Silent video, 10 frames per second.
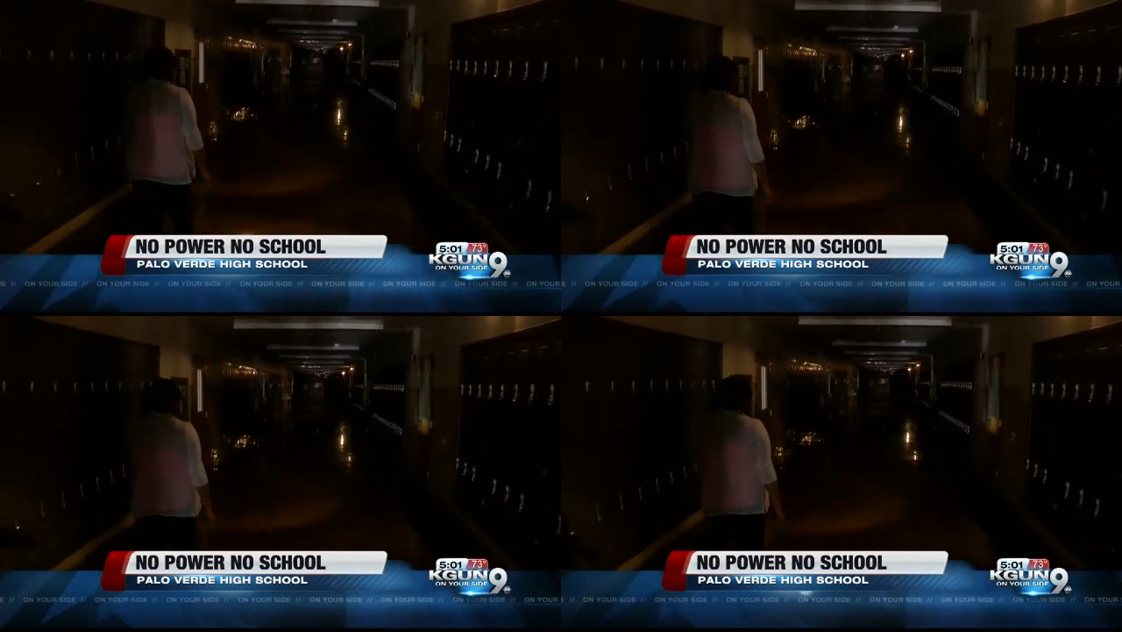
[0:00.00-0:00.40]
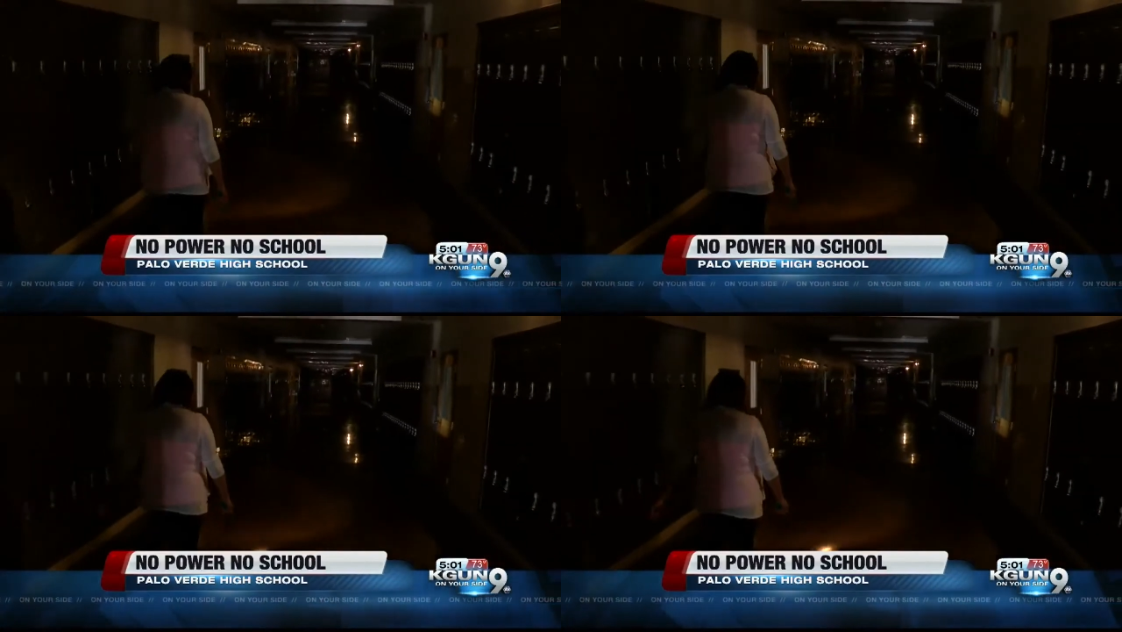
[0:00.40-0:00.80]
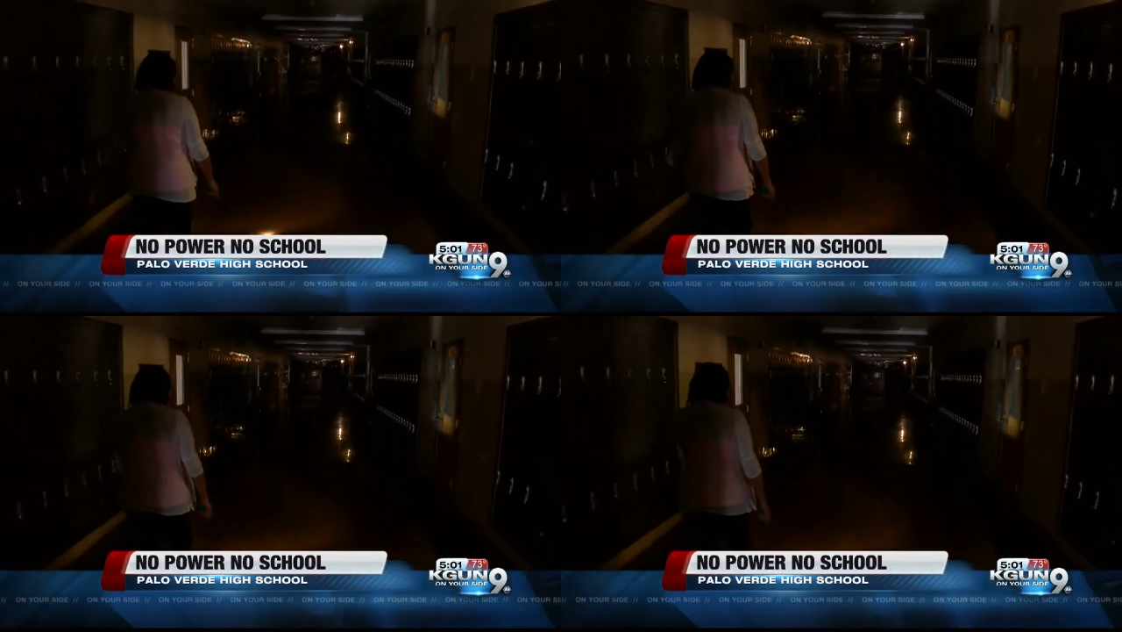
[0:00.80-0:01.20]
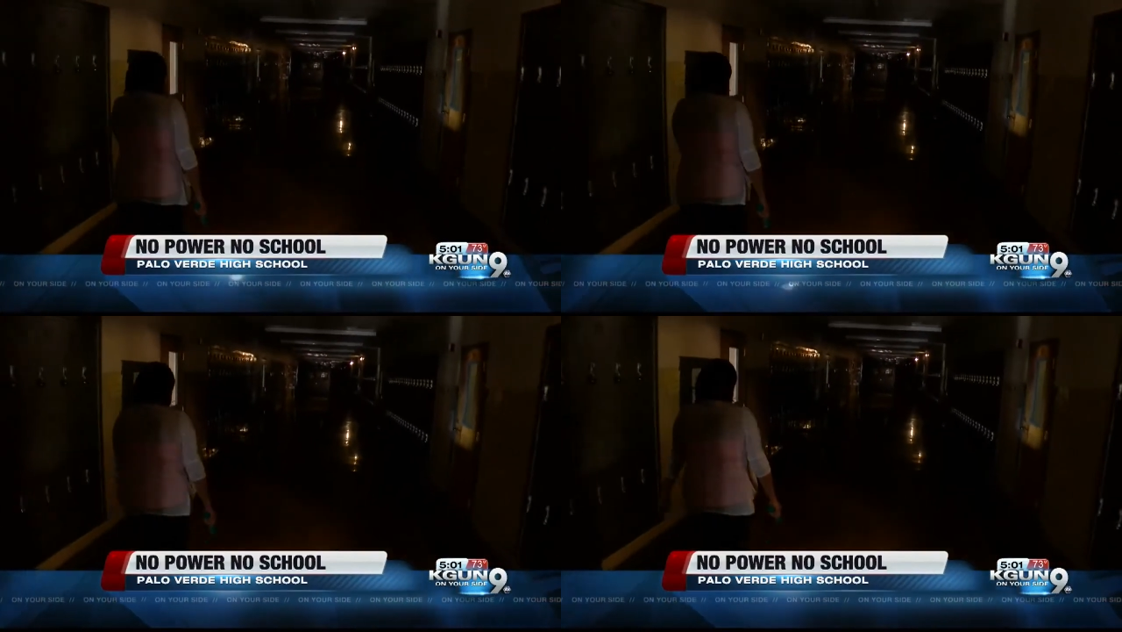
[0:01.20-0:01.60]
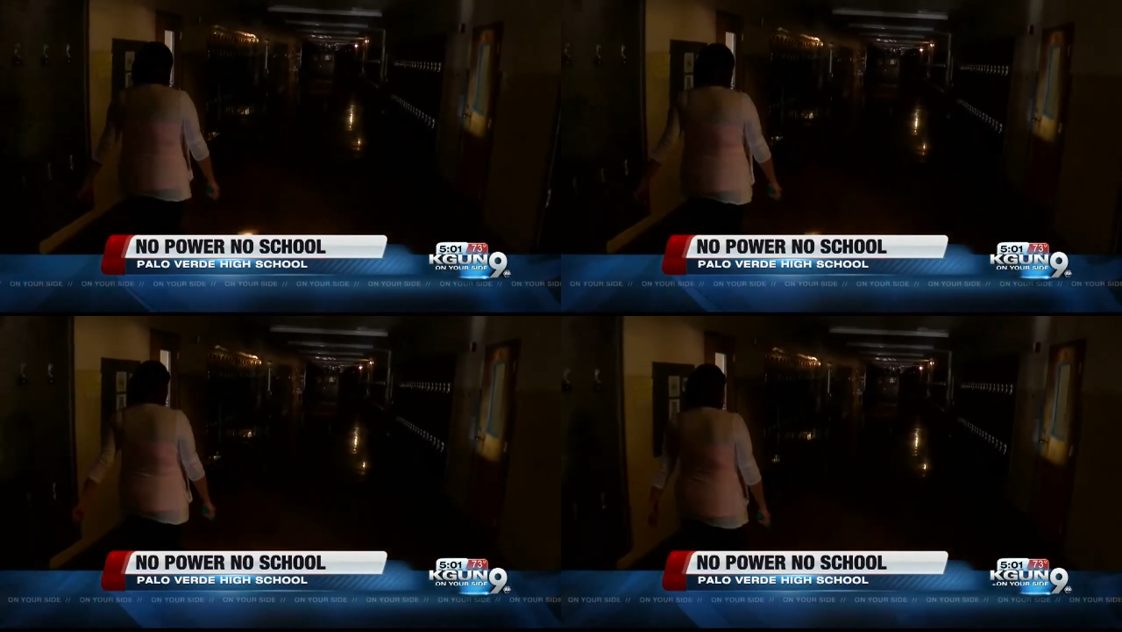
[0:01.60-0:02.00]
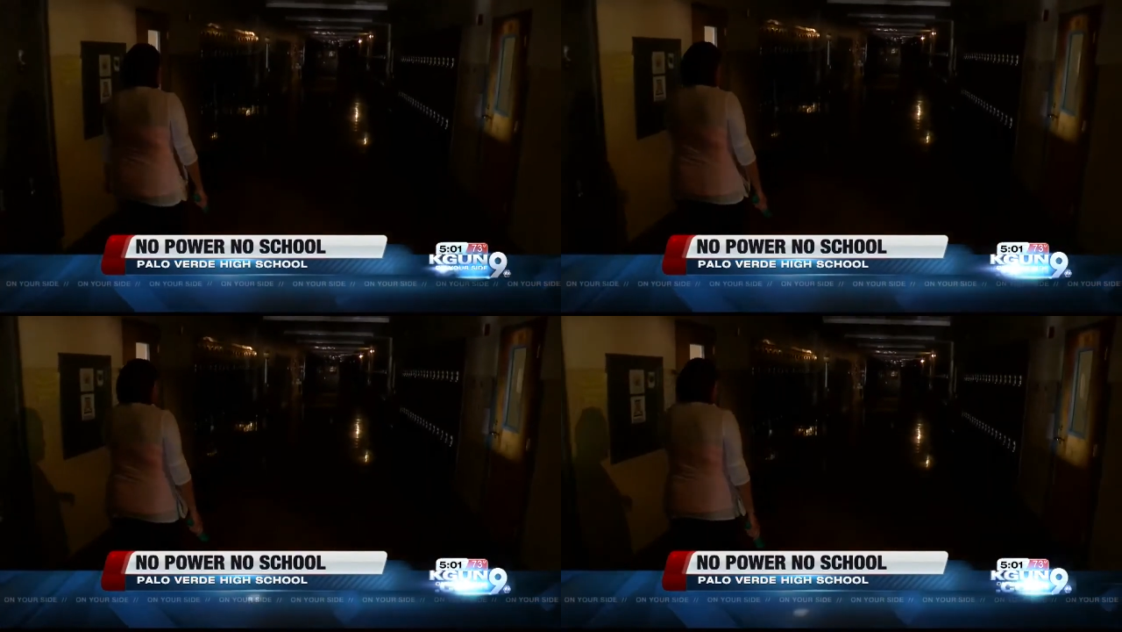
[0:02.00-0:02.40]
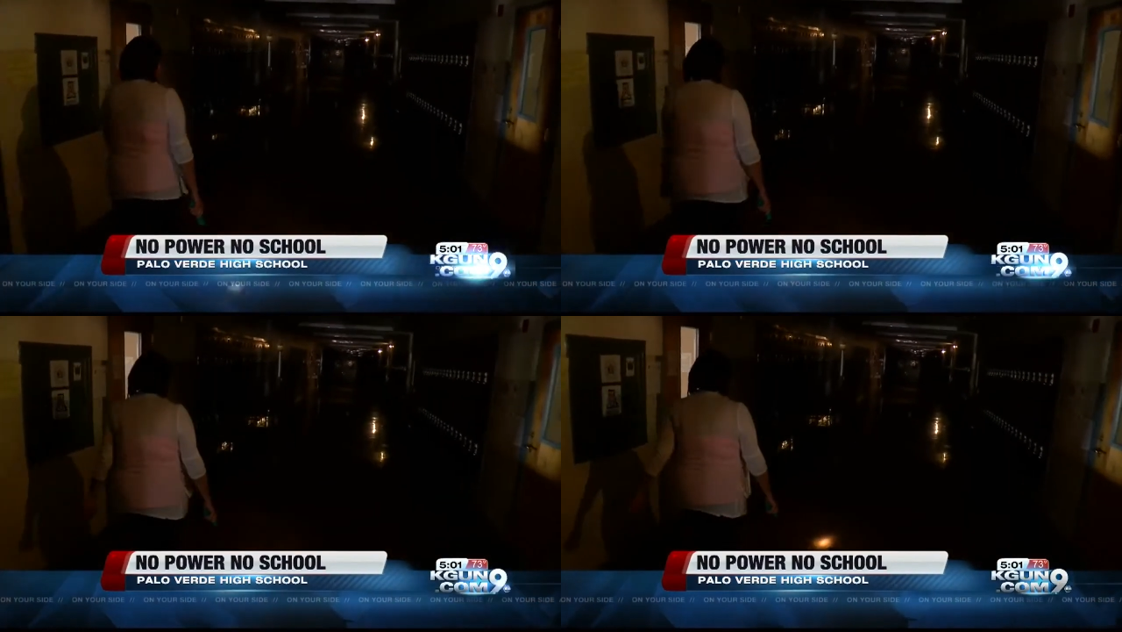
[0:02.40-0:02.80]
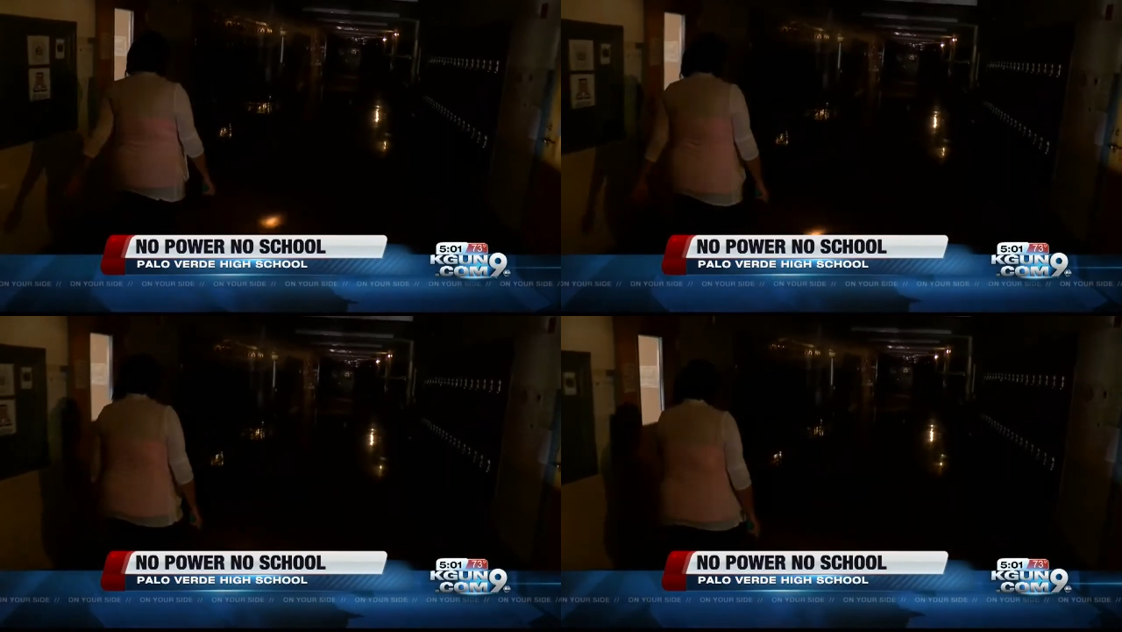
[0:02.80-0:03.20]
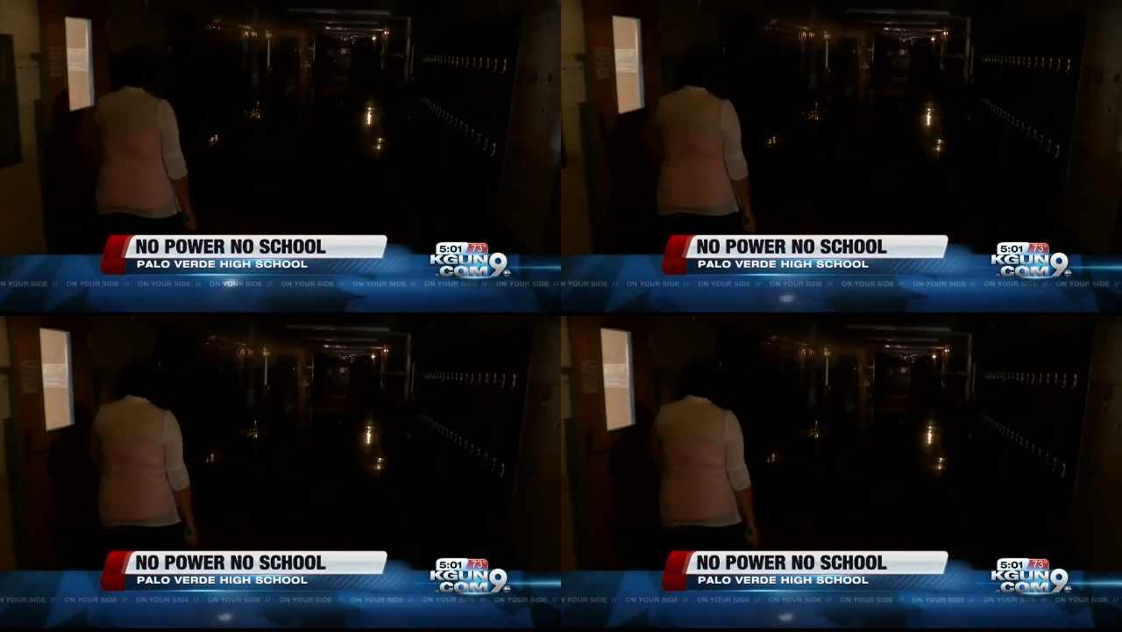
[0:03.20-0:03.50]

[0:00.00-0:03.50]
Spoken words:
No face is visible, so there are no lips to read.